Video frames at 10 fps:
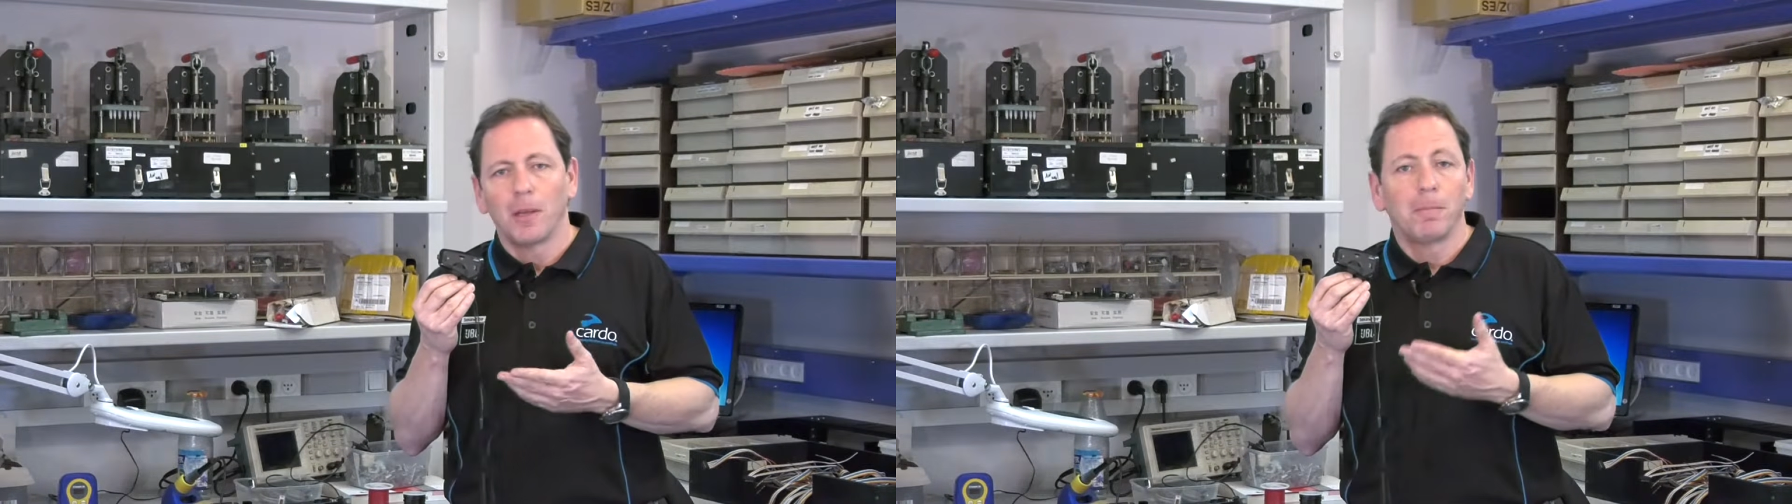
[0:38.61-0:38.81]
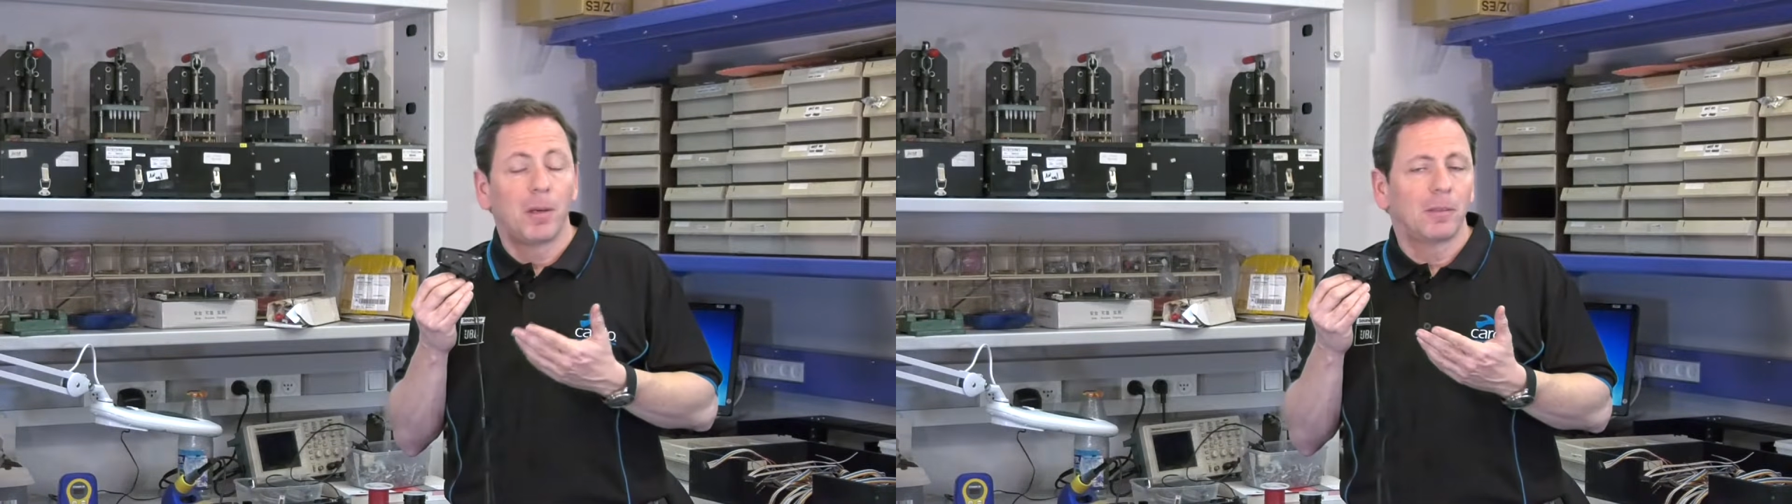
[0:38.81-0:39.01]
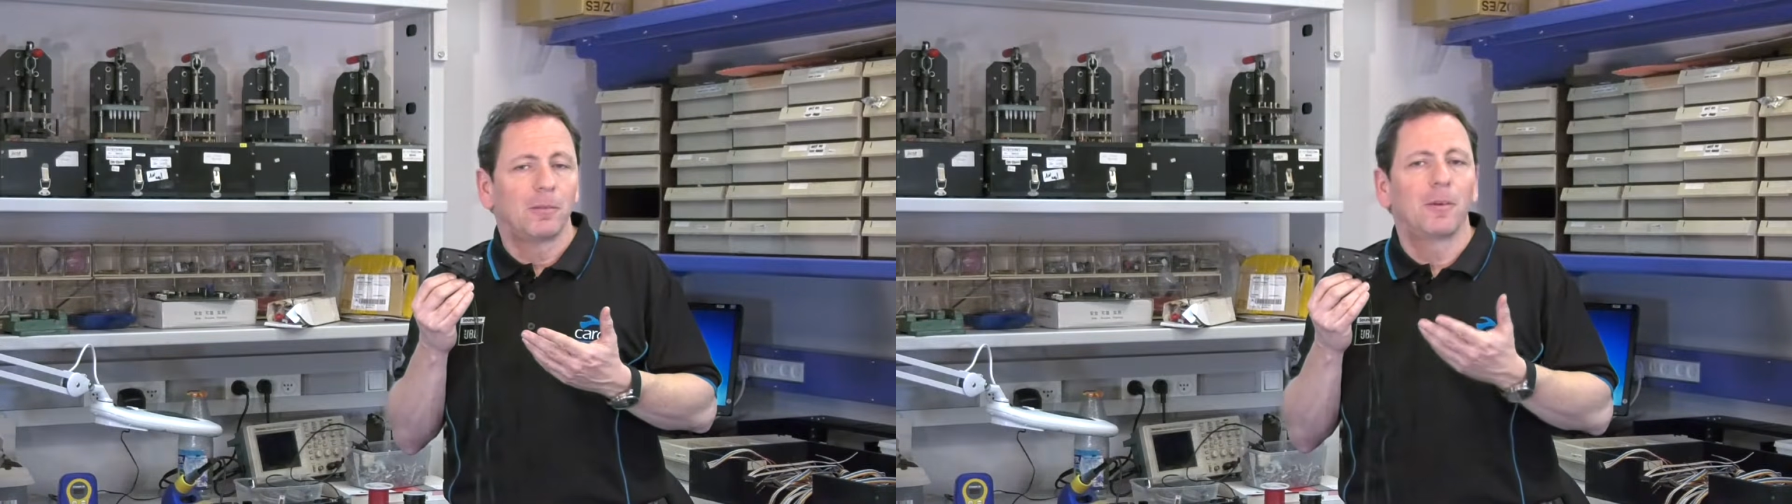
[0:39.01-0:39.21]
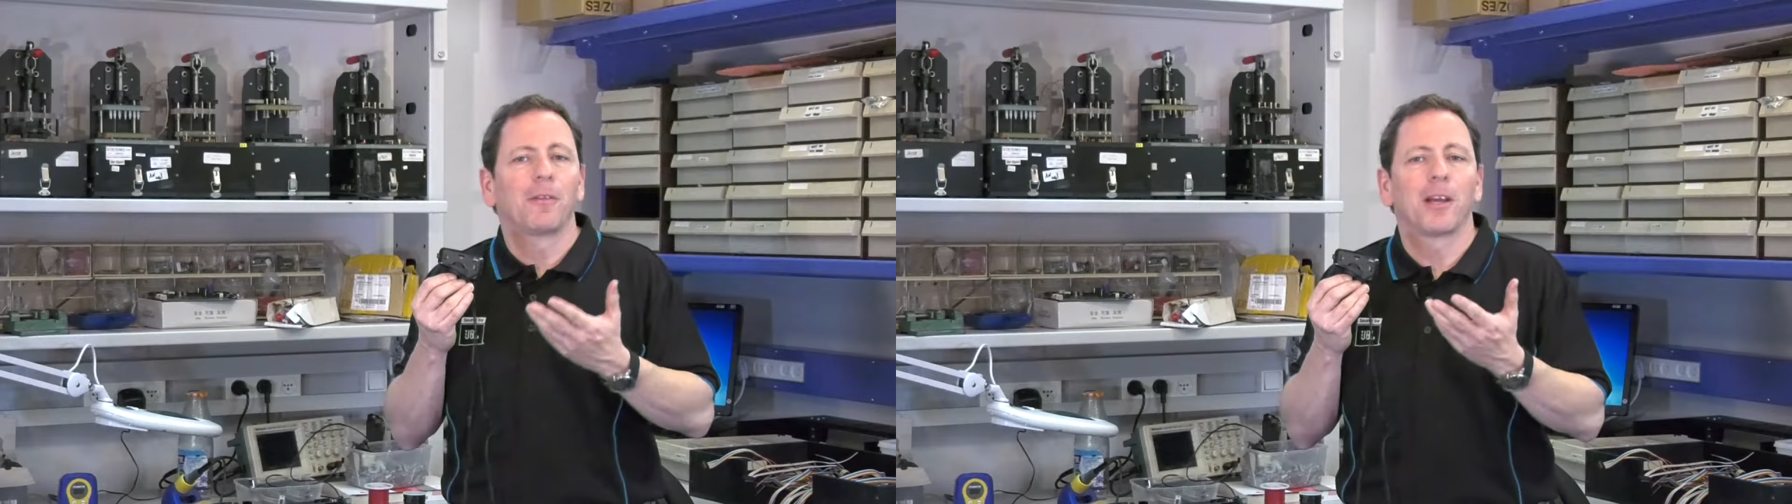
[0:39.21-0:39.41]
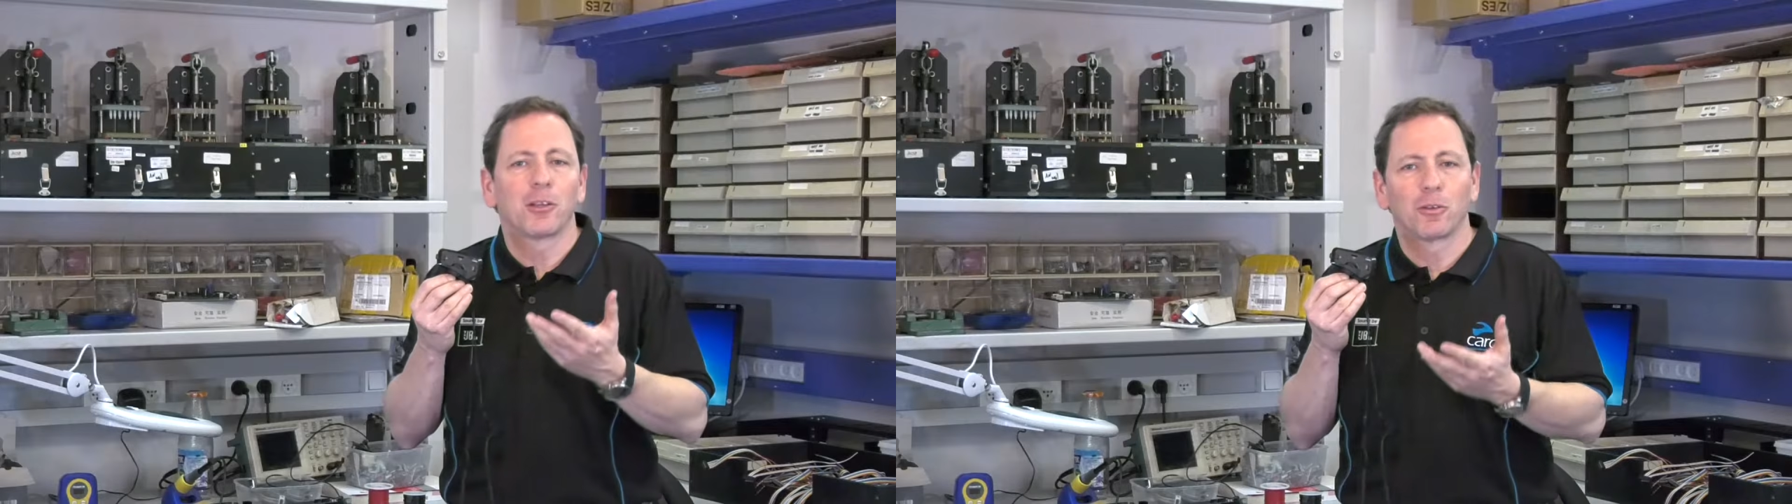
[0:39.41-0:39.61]
but with
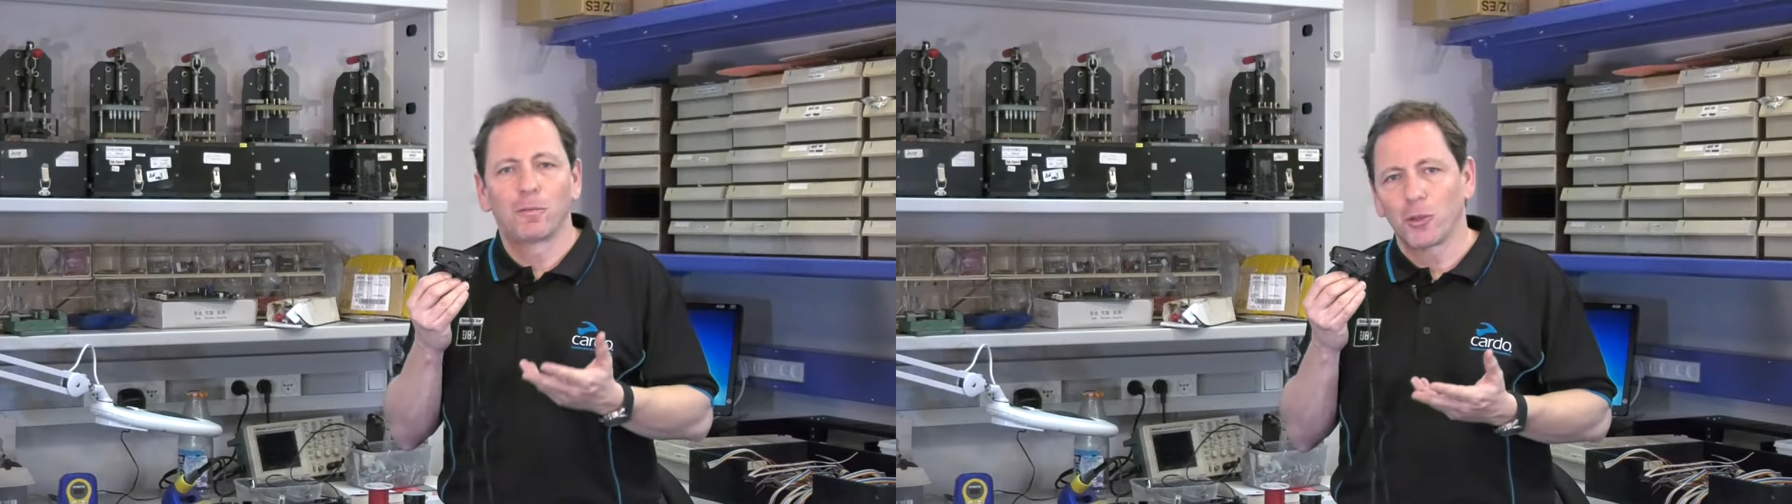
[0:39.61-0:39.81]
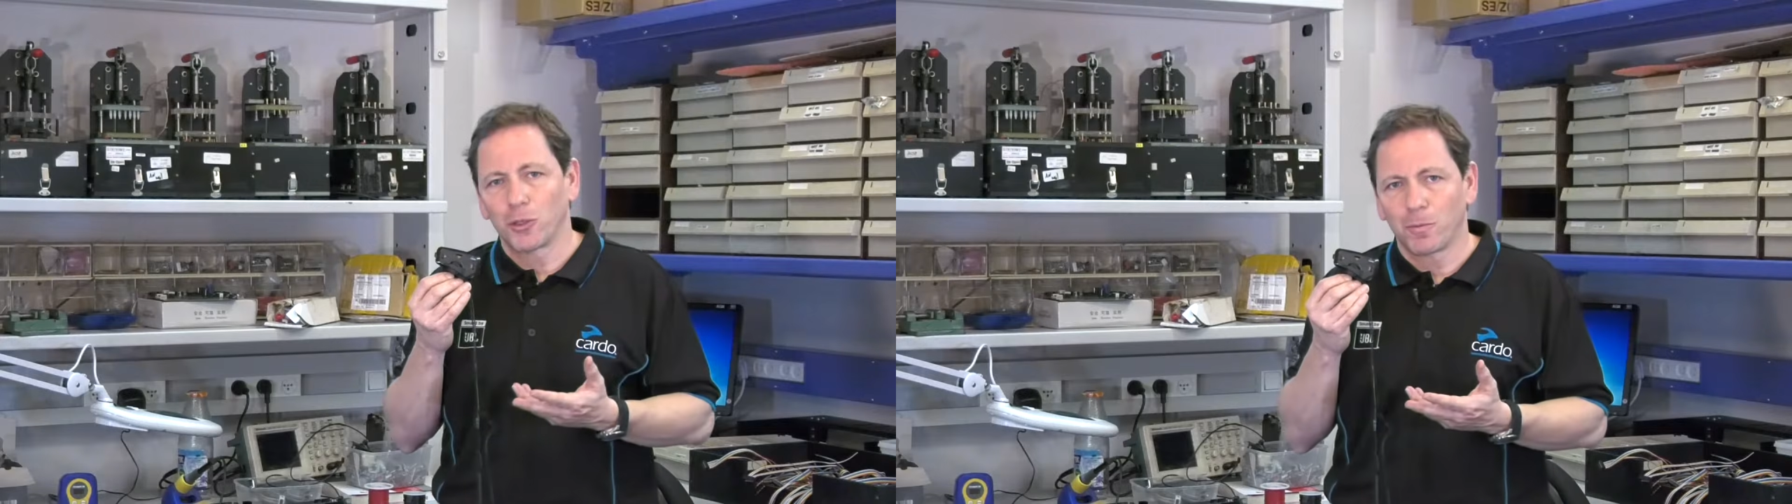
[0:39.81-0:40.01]
natural voice